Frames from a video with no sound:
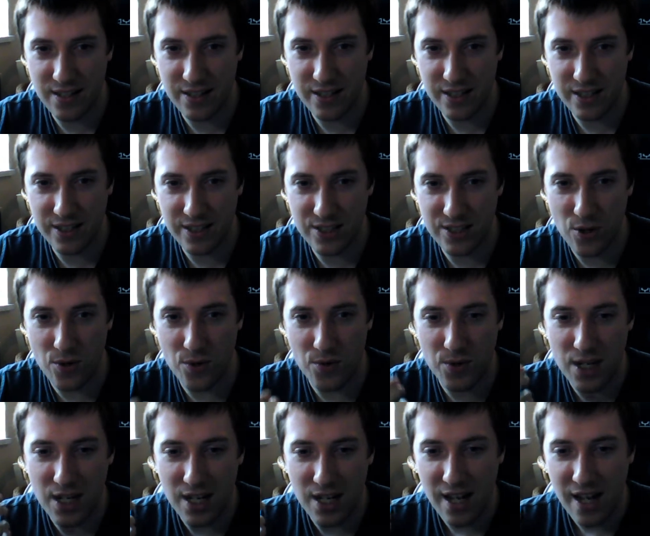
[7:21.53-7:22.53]
So
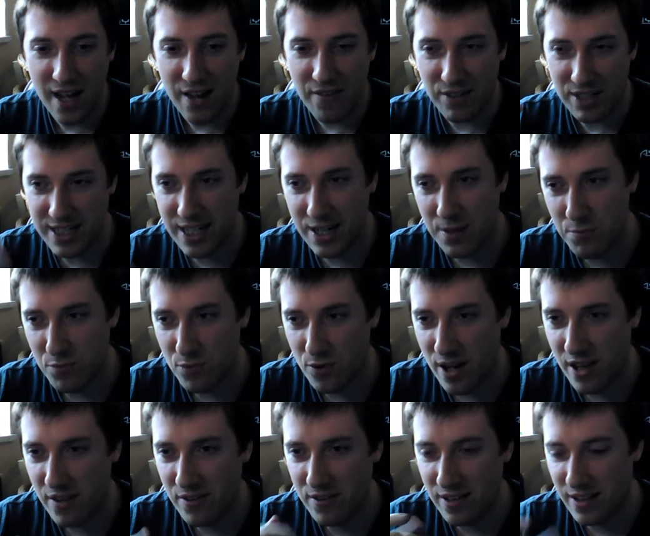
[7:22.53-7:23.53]
if I take a
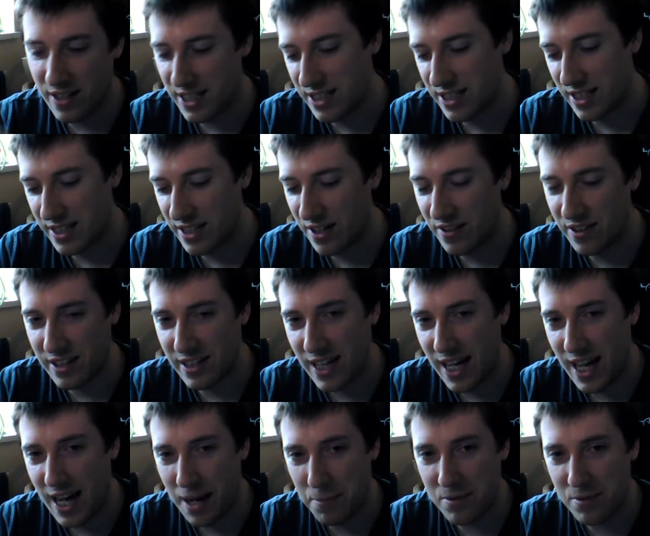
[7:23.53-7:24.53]
breath and there's like nothing that
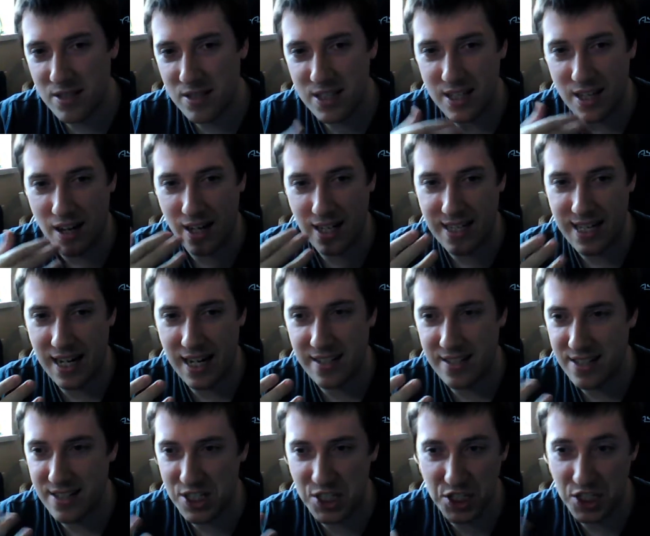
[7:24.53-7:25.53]
happens, I tend
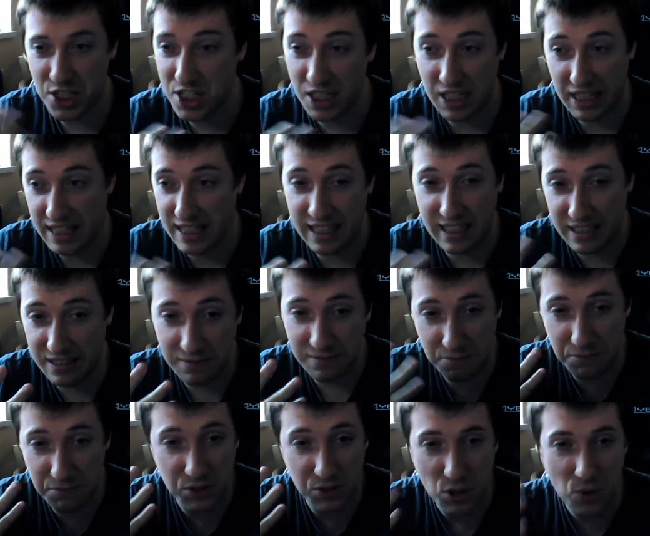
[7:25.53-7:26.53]
to just like
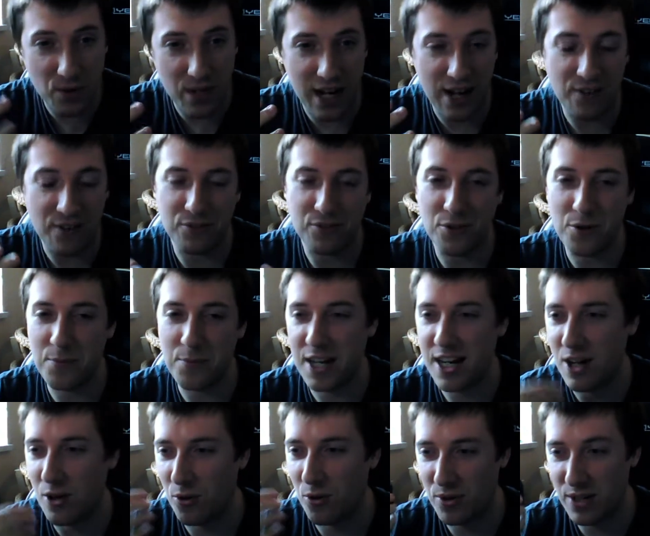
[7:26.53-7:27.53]
zone out for a
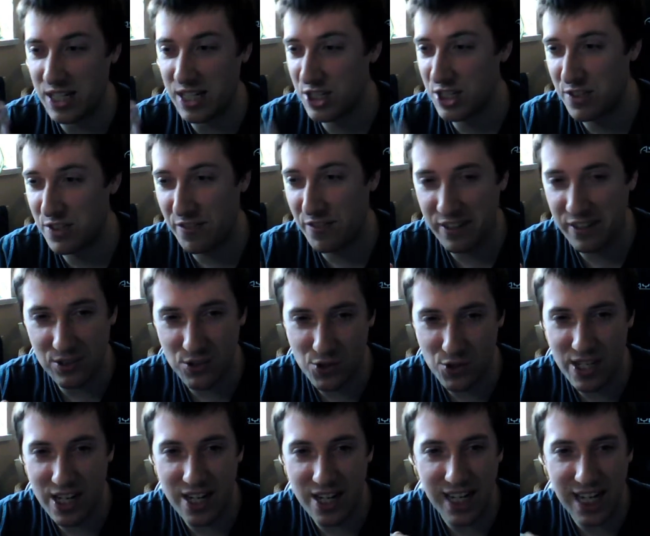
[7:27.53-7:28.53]
bit, or it just feels
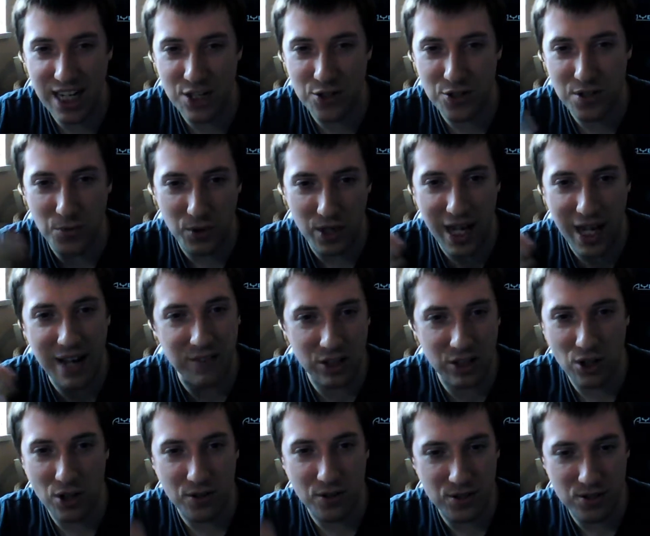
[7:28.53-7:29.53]
really unnatural. I want to have a
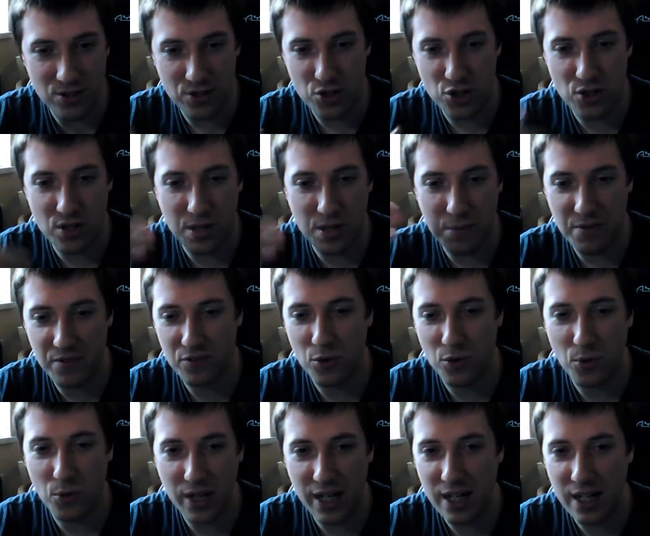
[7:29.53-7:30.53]
constant stream of
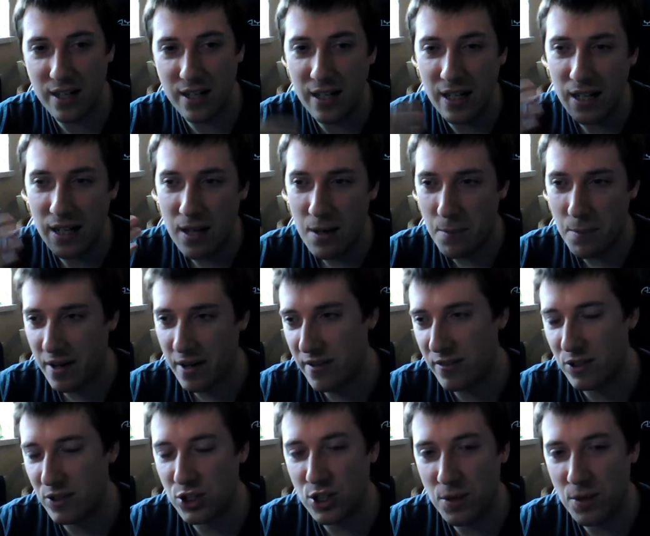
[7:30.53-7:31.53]
talking, but I have
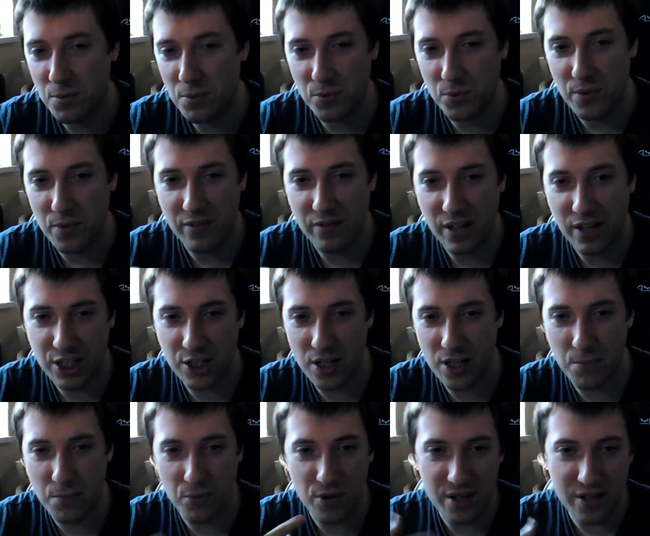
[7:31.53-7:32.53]
a trouble with actually
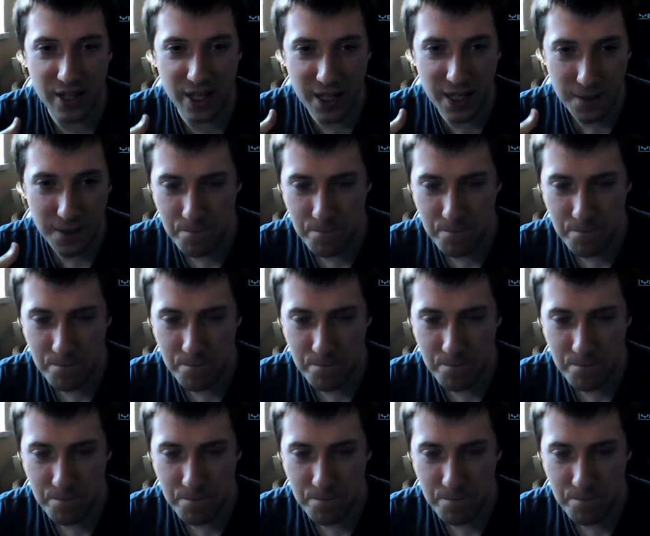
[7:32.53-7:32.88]
breathing.